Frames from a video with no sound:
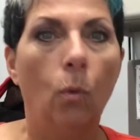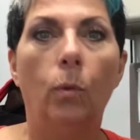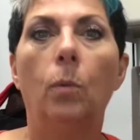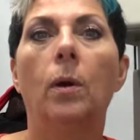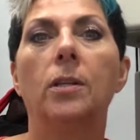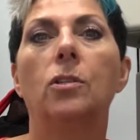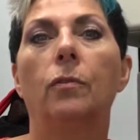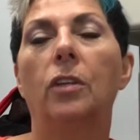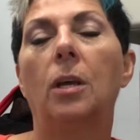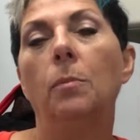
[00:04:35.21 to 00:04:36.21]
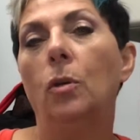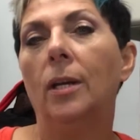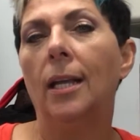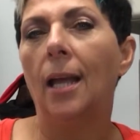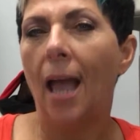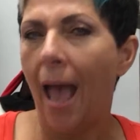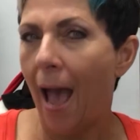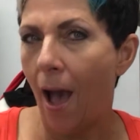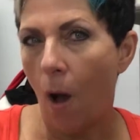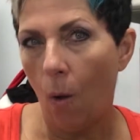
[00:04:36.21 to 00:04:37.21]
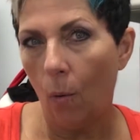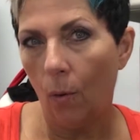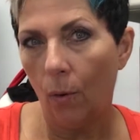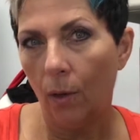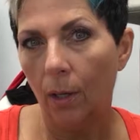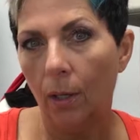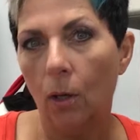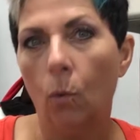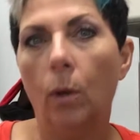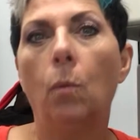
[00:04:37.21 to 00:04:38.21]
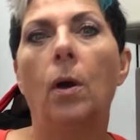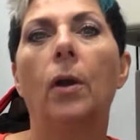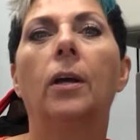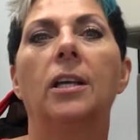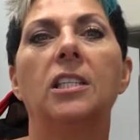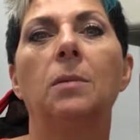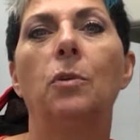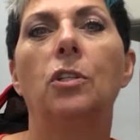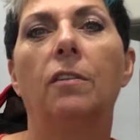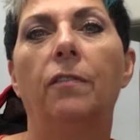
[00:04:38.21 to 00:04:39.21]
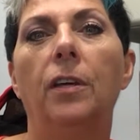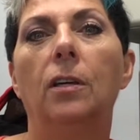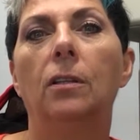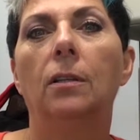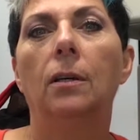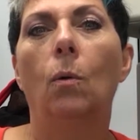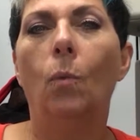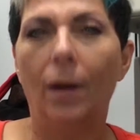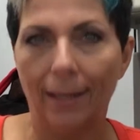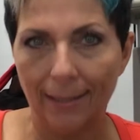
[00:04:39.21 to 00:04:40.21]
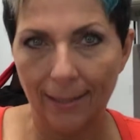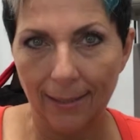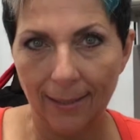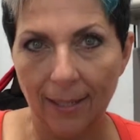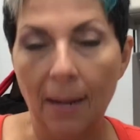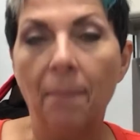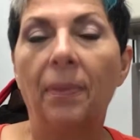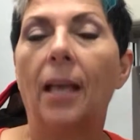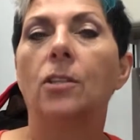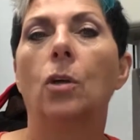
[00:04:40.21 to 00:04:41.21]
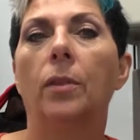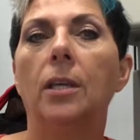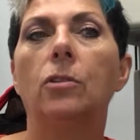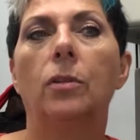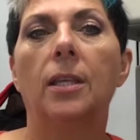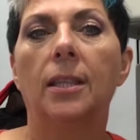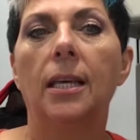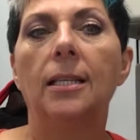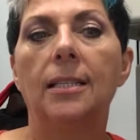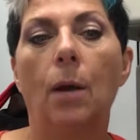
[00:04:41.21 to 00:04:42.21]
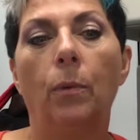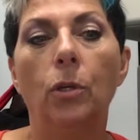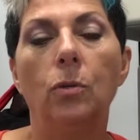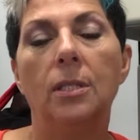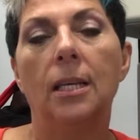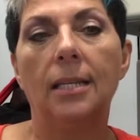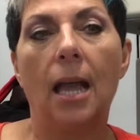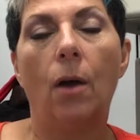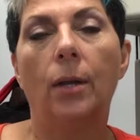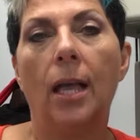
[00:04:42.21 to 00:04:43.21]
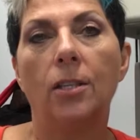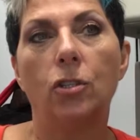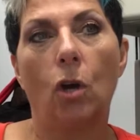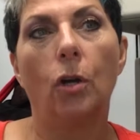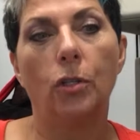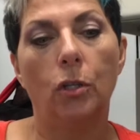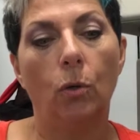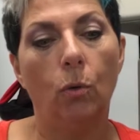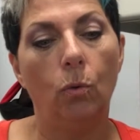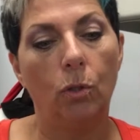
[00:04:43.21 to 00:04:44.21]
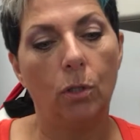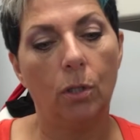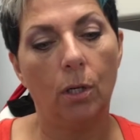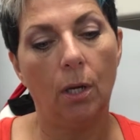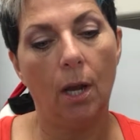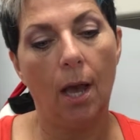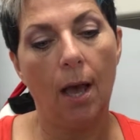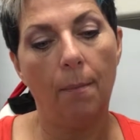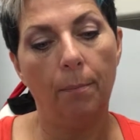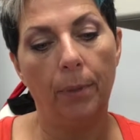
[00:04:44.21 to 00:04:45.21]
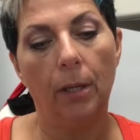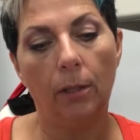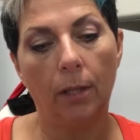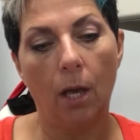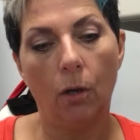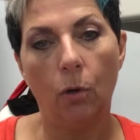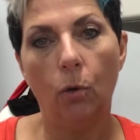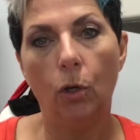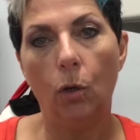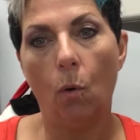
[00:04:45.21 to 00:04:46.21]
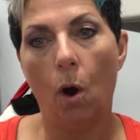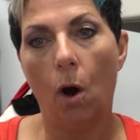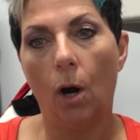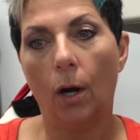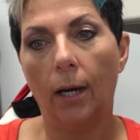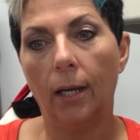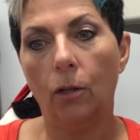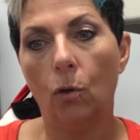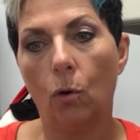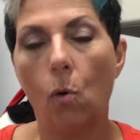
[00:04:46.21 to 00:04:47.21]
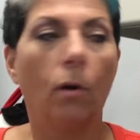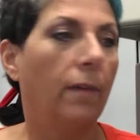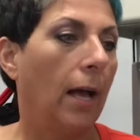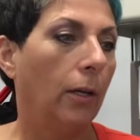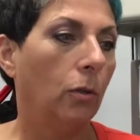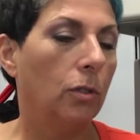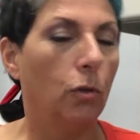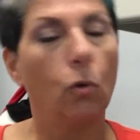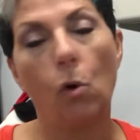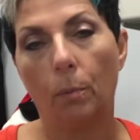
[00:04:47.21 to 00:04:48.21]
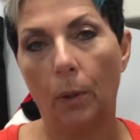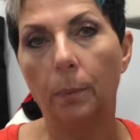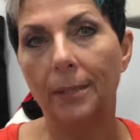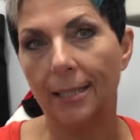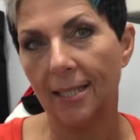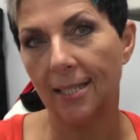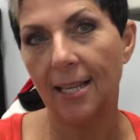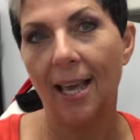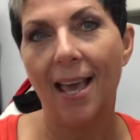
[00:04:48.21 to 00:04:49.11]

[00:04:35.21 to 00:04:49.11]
We want to serve the community how? We want our customers to feel what? And so these are the things that when you sit down and start to build who you are in your core values and your core purposes,